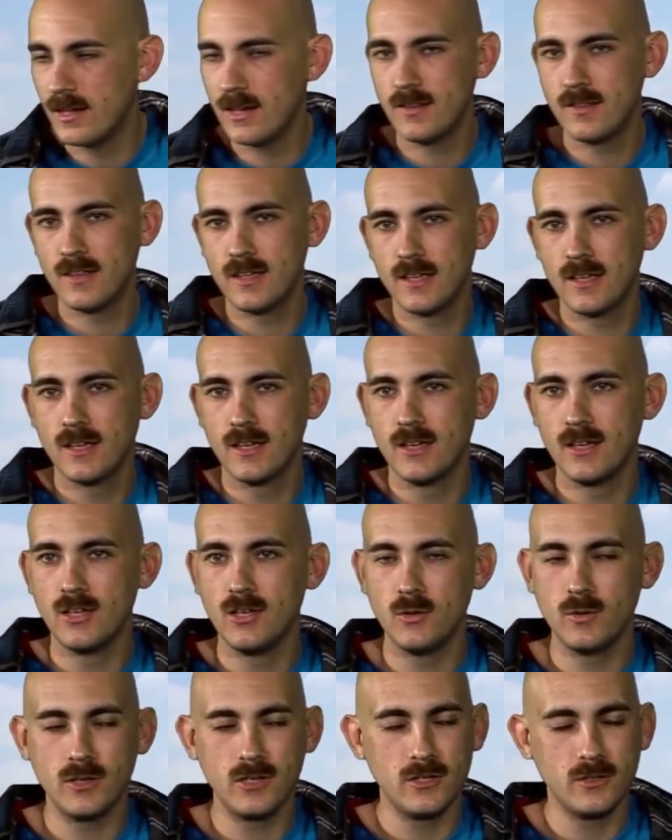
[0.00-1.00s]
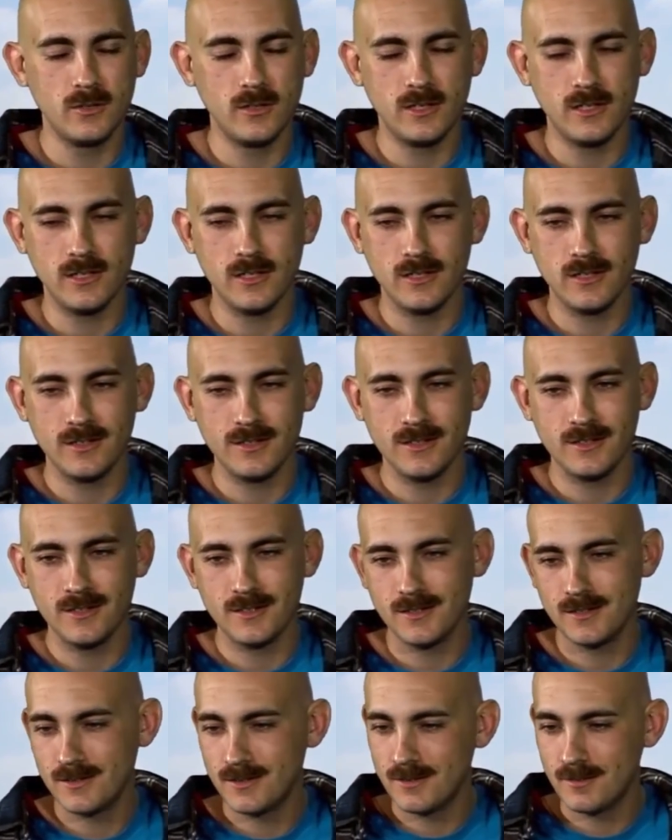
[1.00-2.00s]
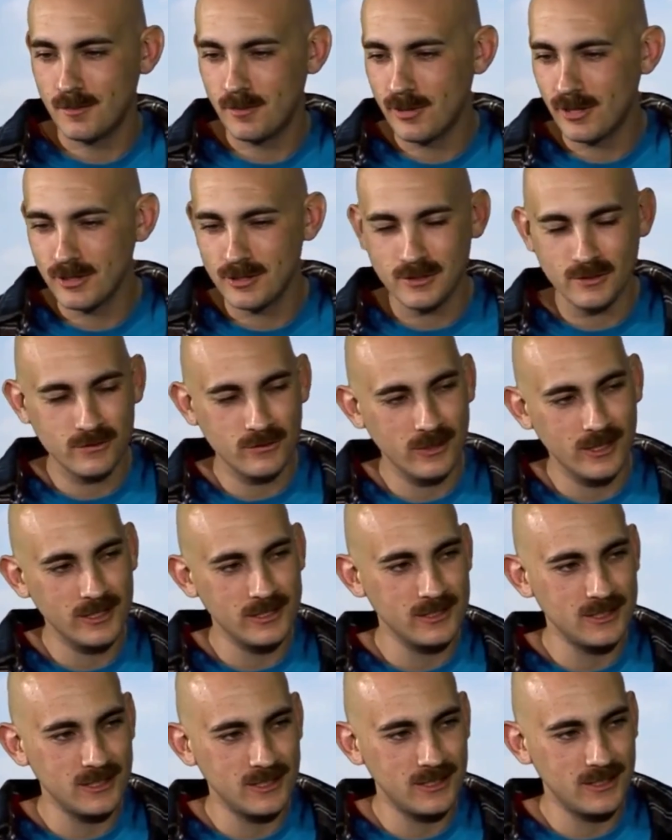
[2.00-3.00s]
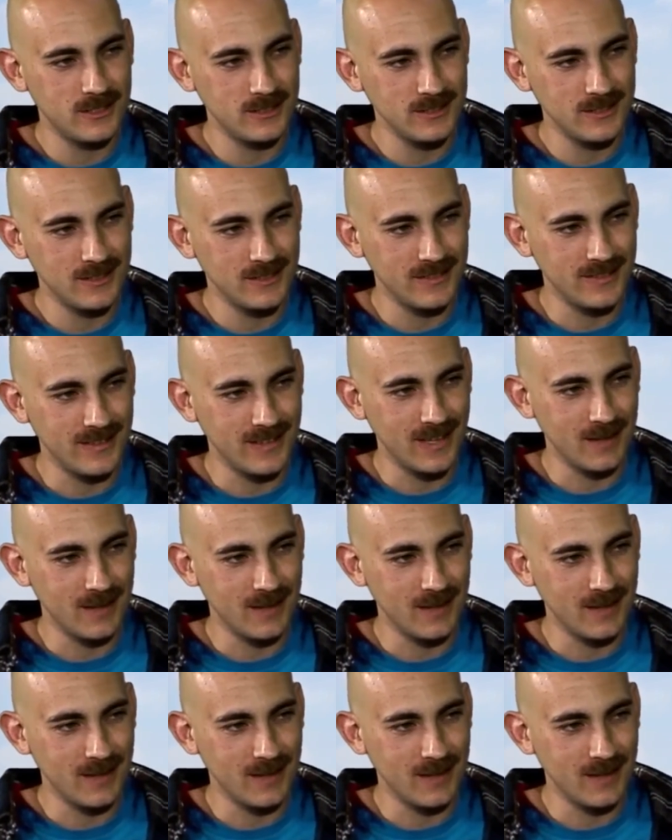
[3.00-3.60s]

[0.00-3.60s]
You think you want to plug your friends at all? They